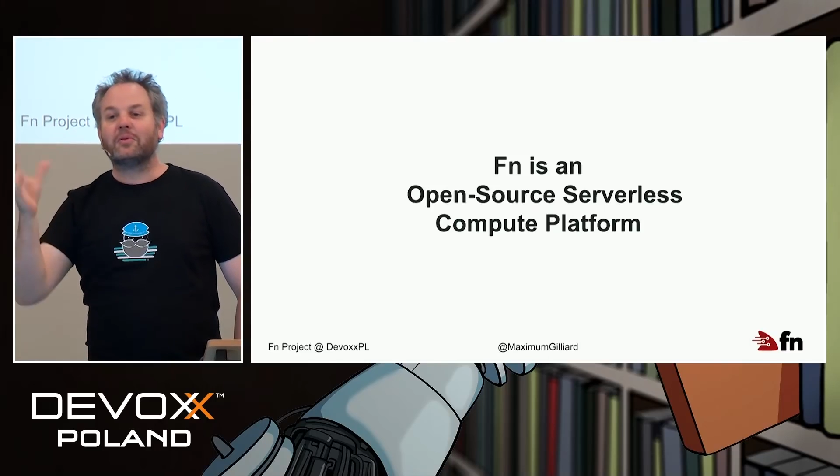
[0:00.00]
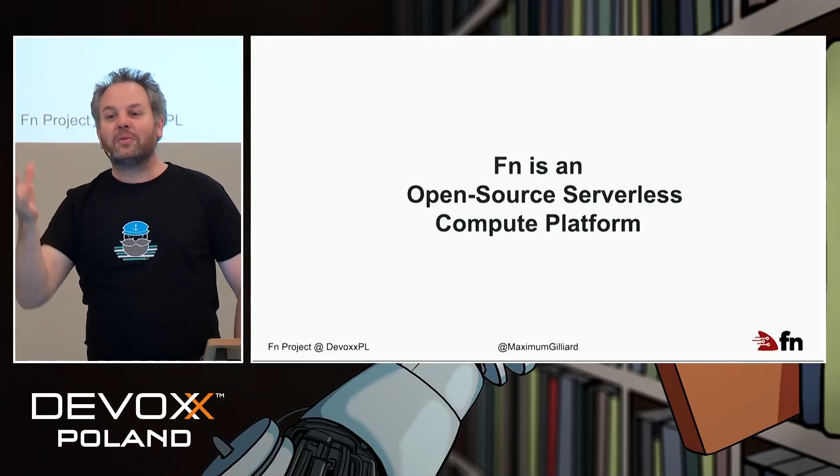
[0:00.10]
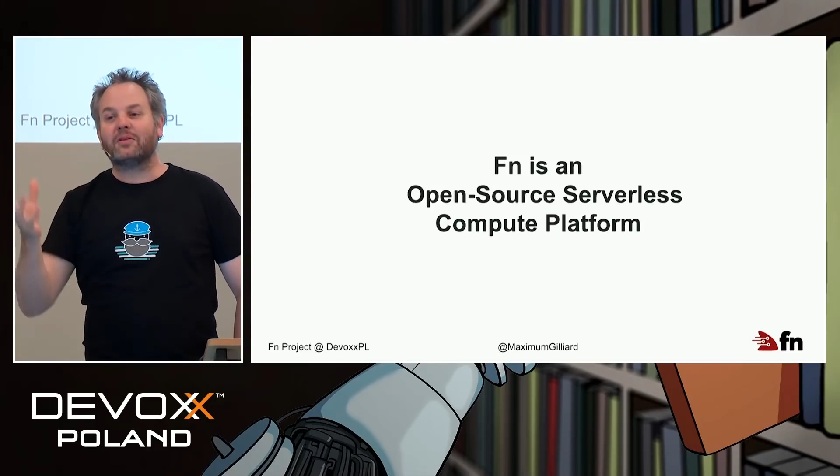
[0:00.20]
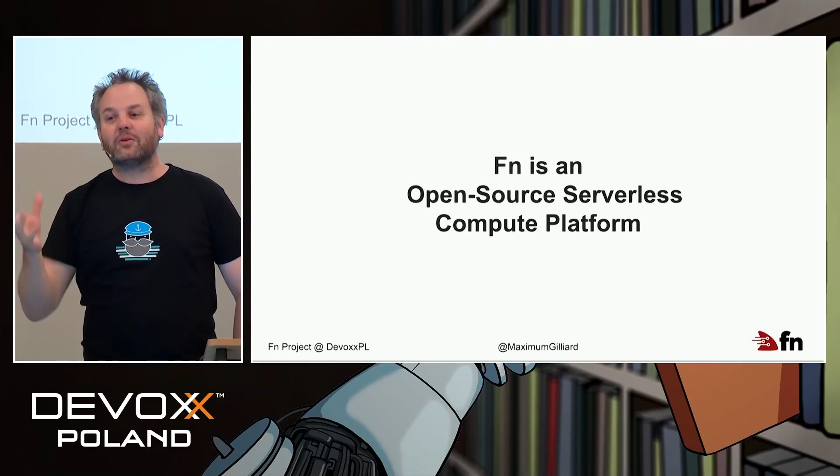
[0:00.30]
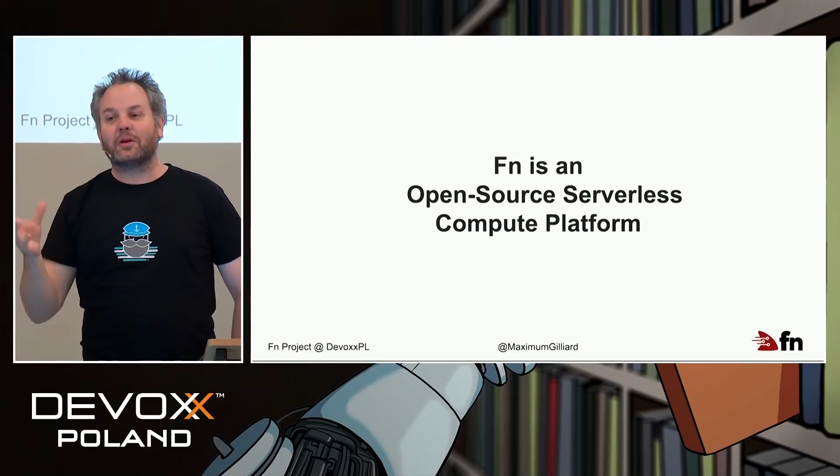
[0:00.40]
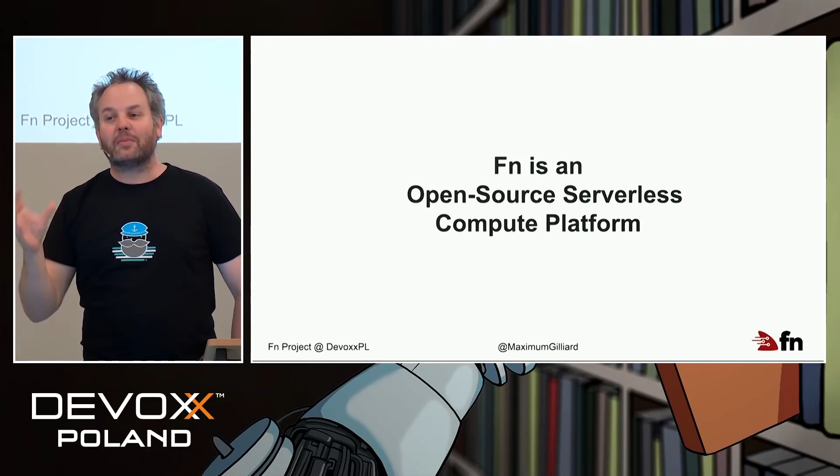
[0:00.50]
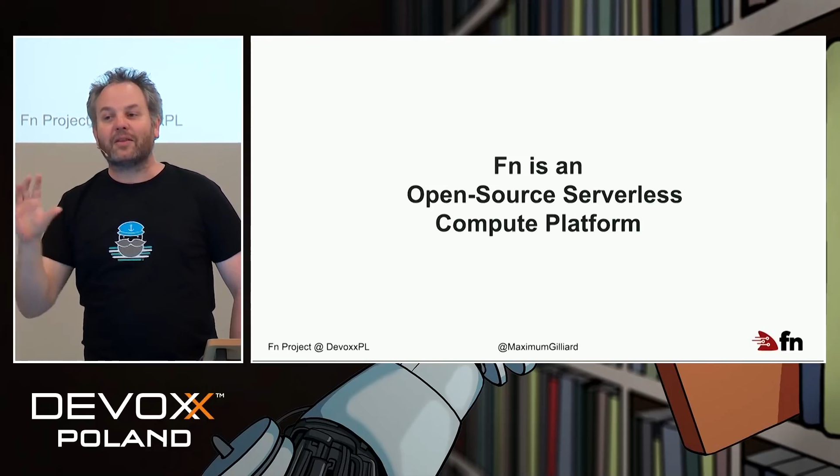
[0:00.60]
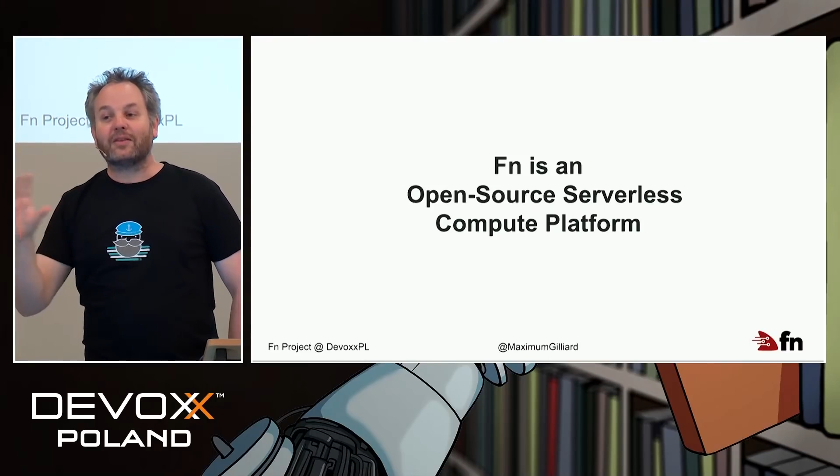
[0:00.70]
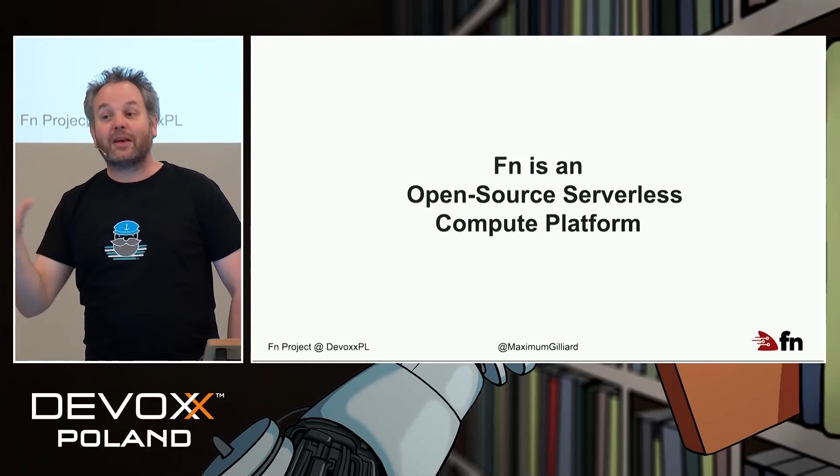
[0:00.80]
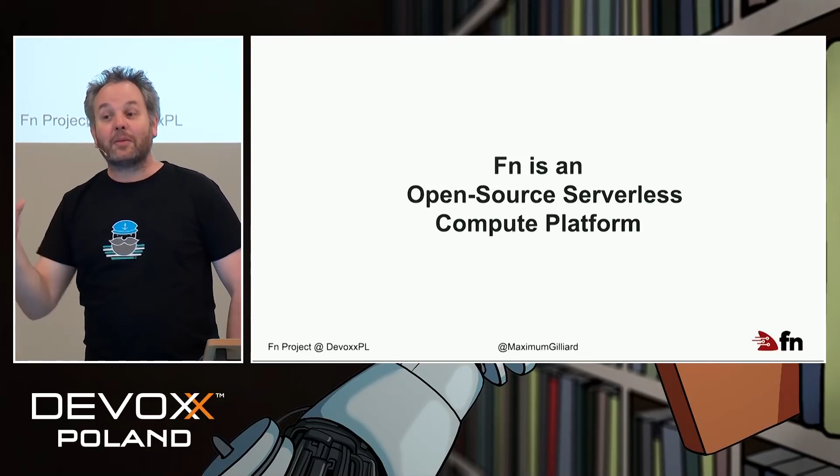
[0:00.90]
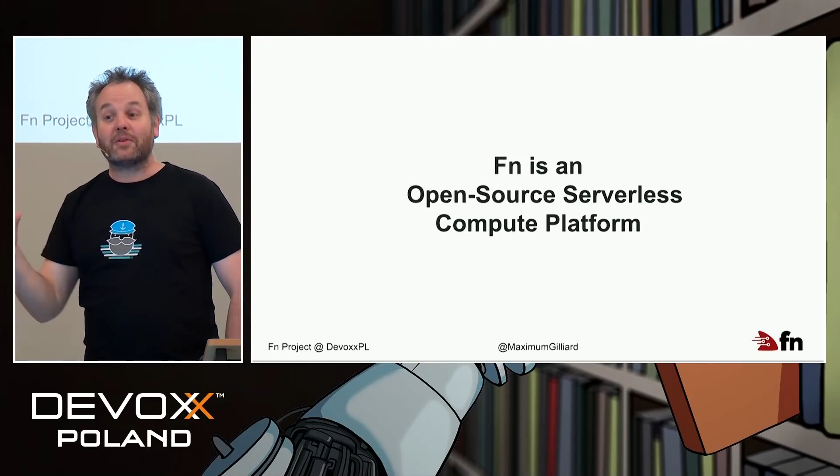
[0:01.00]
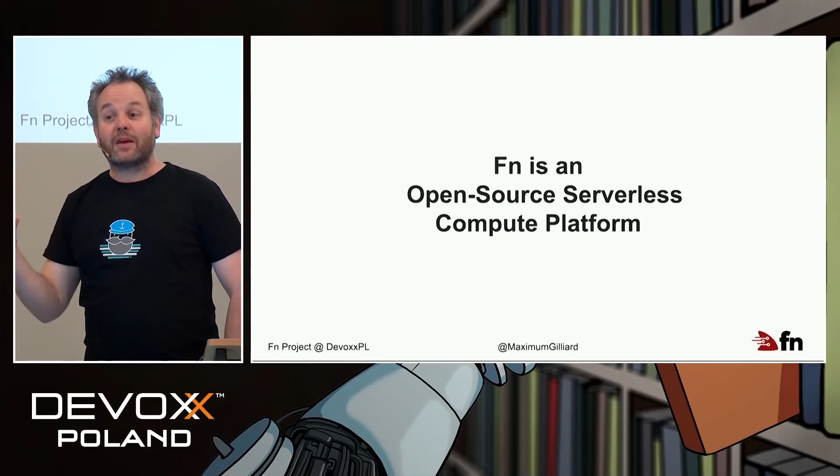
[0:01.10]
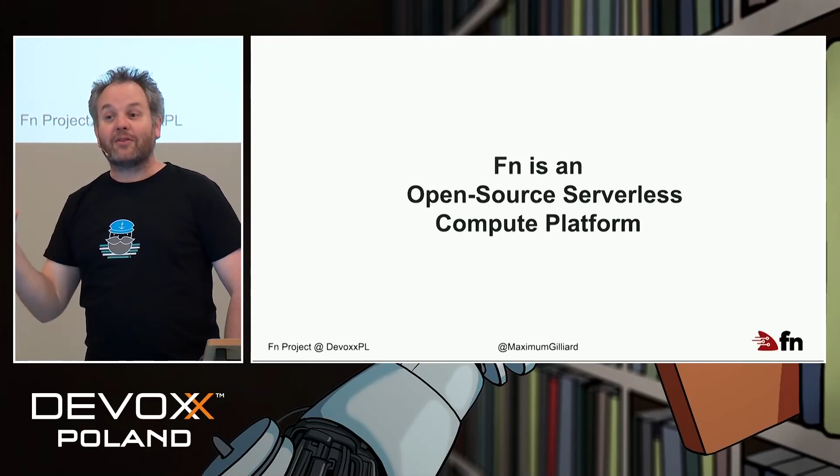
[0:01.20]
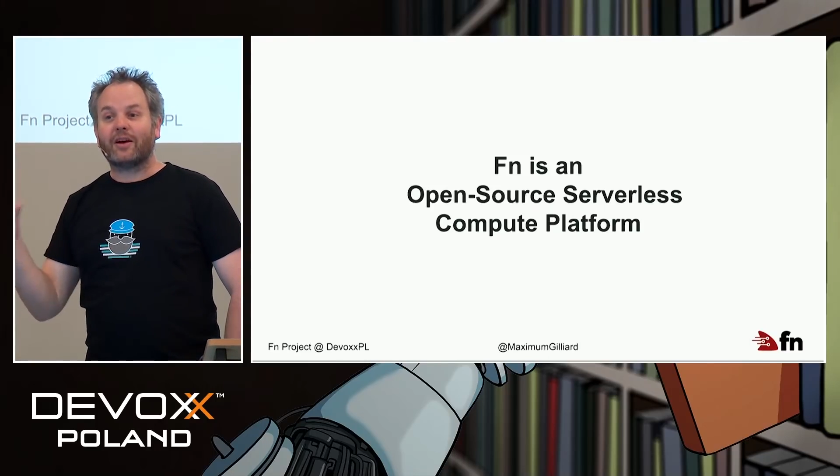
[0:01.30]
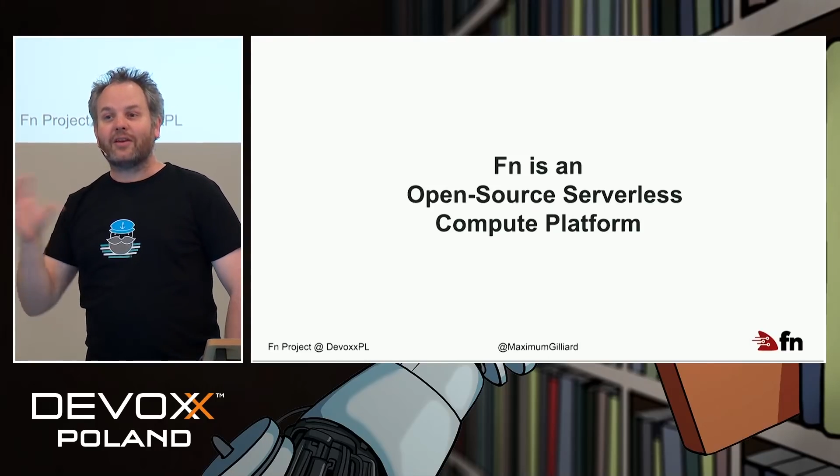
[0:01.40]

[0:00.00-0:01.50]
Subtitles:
to be talking about the same thing, right?